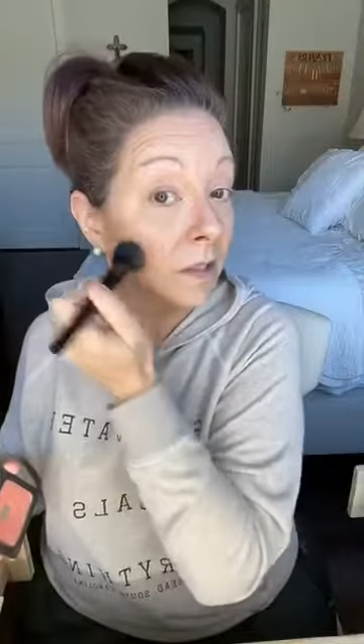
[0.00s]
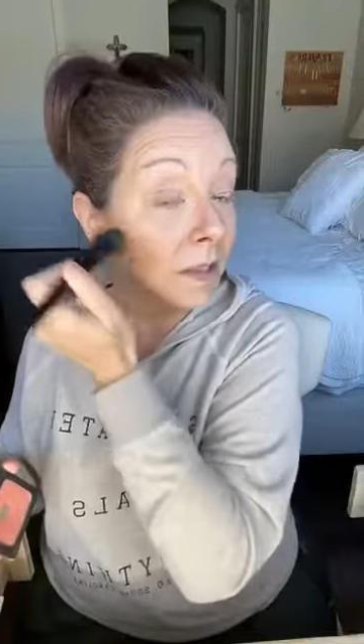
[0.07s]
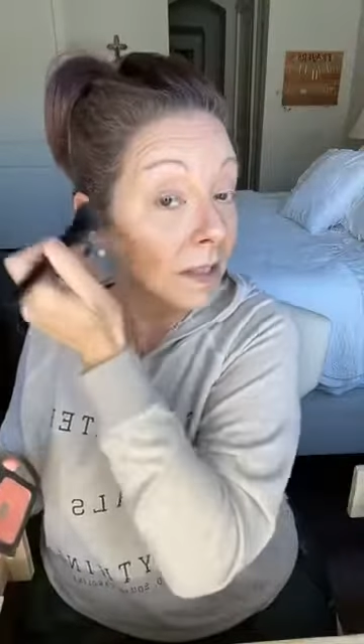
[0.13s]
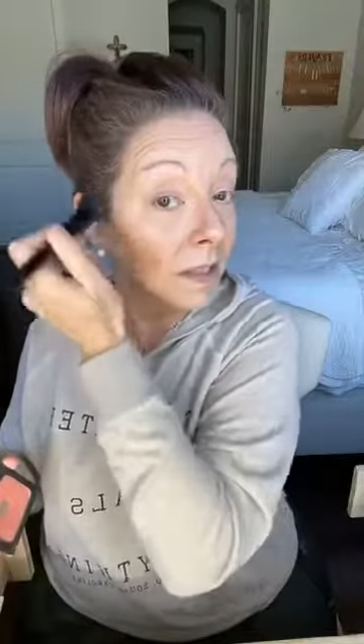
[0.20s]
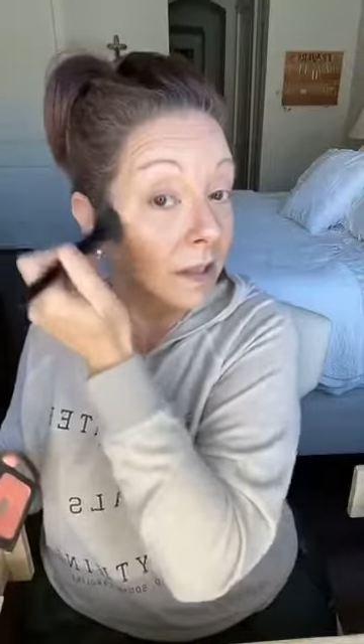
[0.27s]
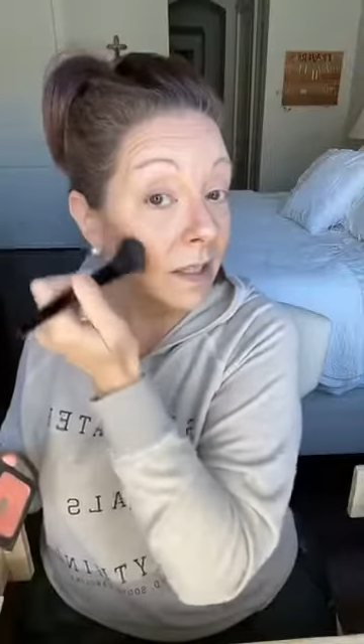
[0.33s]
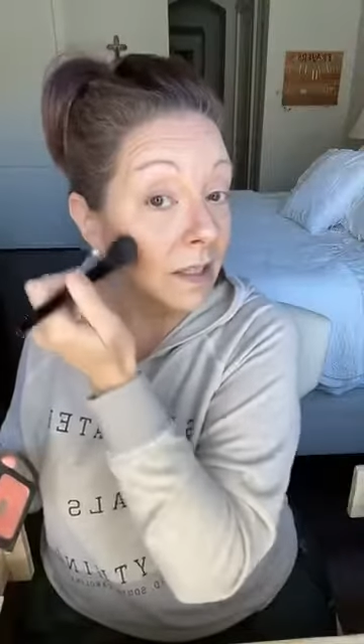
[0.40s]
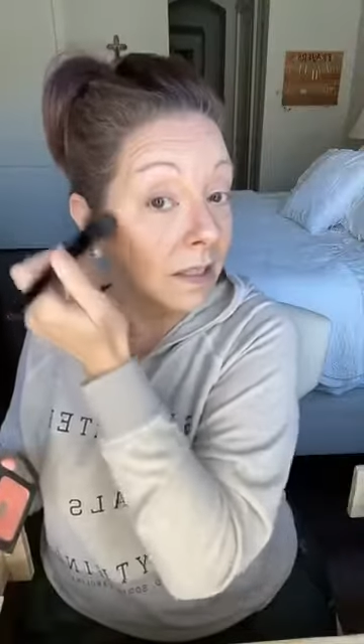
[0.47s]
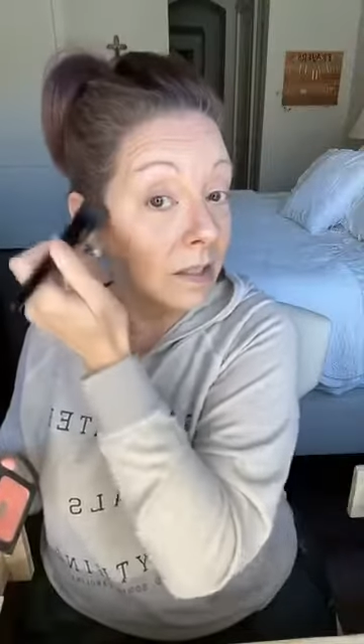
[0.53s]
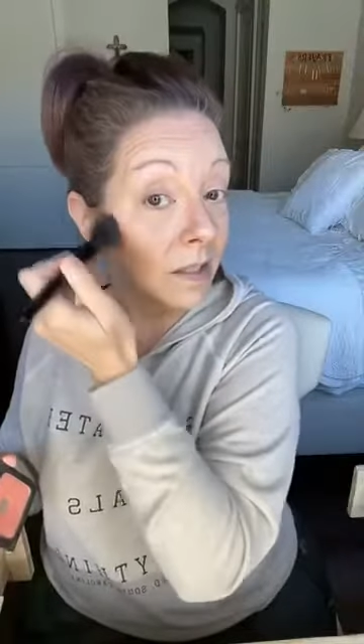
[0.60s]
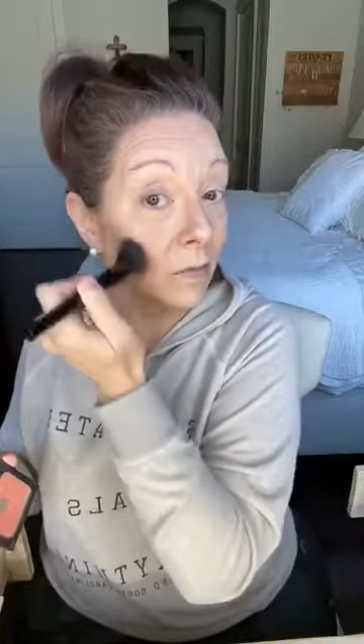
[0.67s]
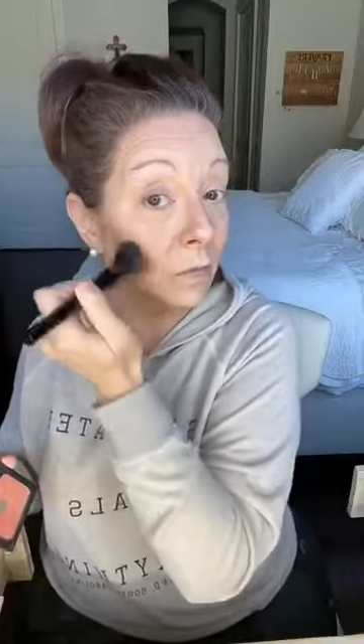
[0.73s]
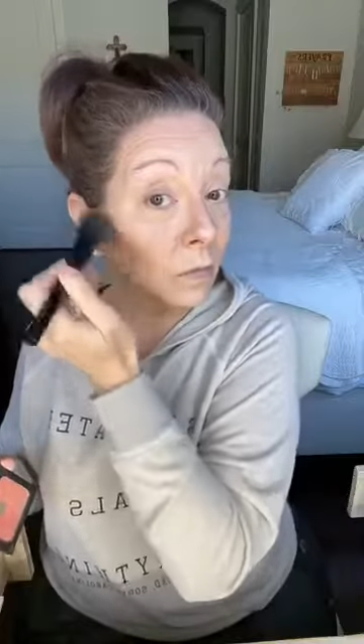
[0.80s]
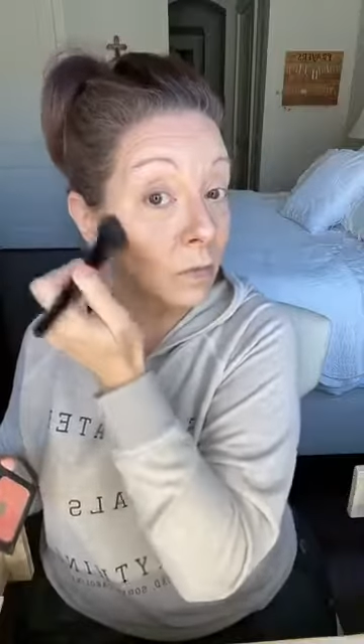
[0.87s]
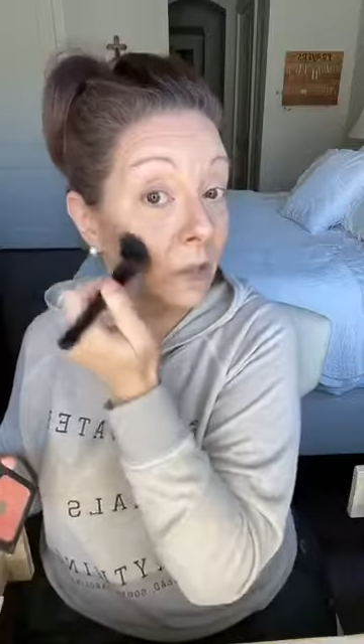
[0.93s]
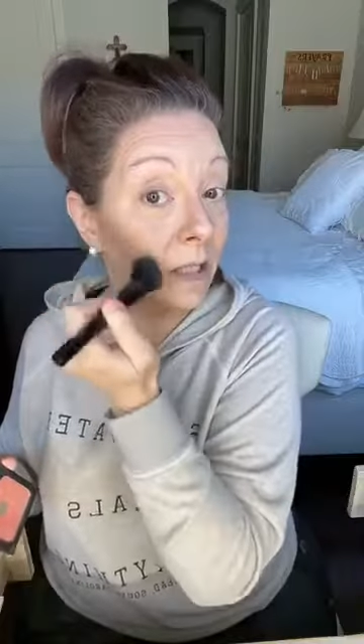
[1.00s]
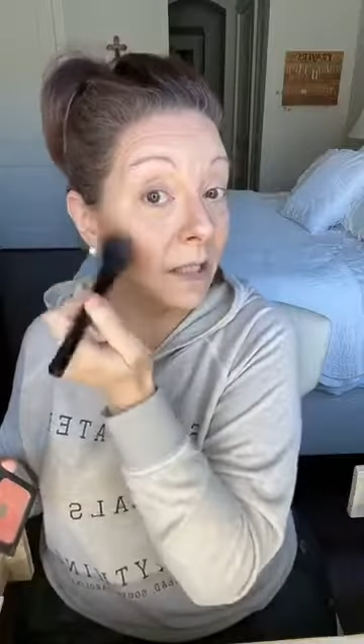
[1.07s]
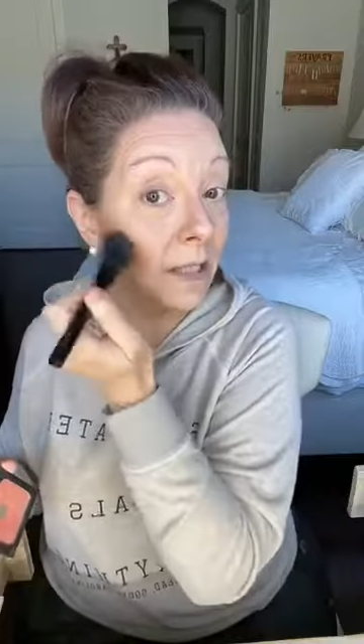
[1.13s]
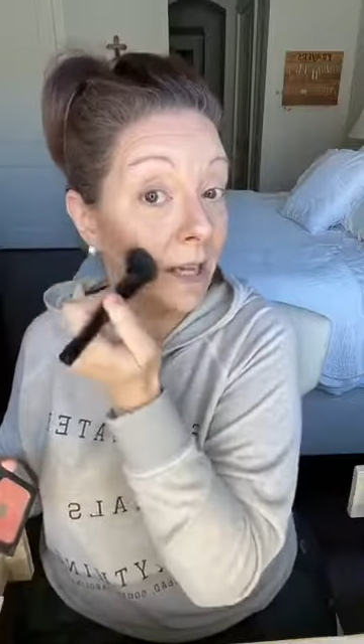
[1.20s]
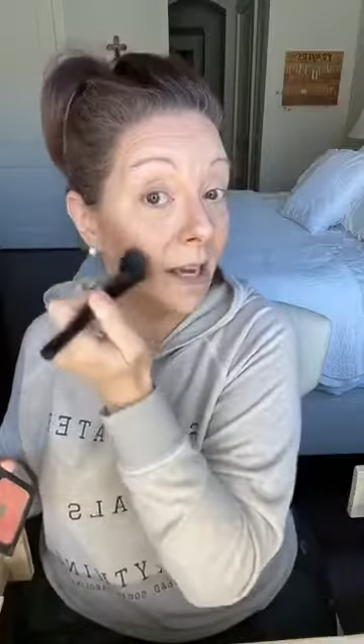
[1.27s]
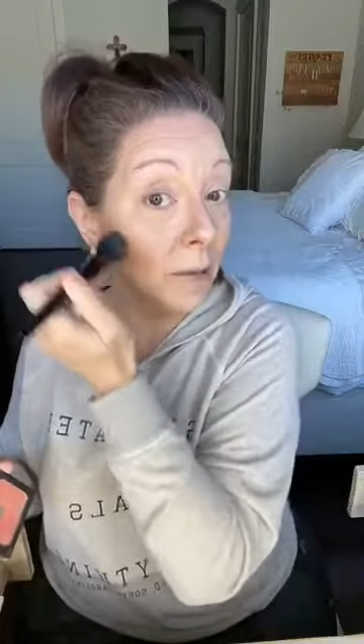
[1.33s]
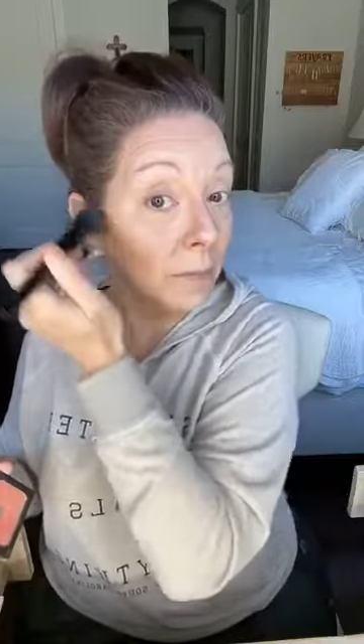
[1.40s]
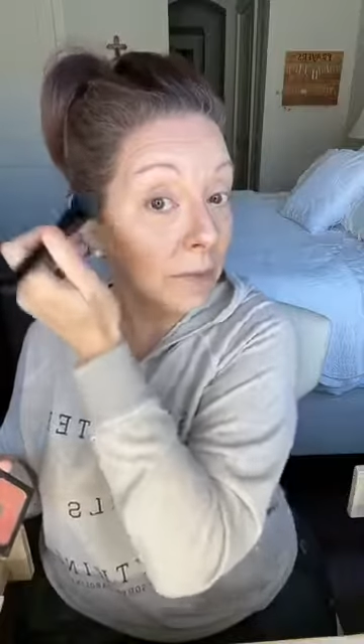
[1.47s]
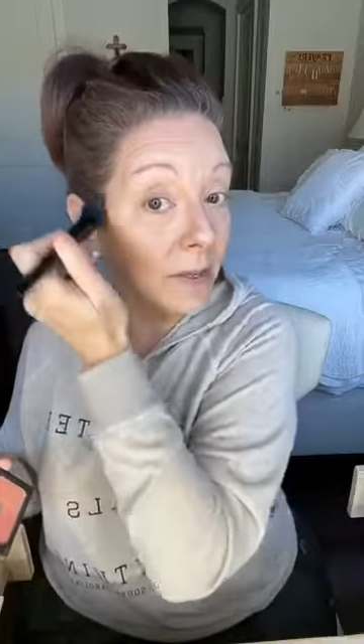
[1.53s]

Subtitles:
This really helps